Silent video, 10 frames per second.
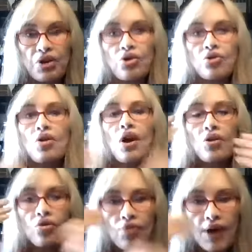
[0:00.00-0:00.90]
You're
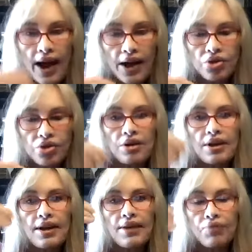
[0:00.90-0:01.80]

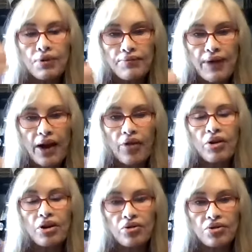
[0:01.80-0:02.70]
gradually
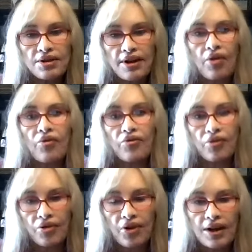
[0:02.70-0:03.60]
preparing yourself
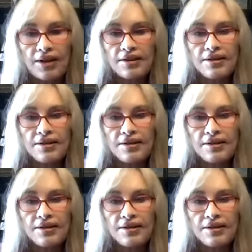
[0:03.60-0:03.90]
for things.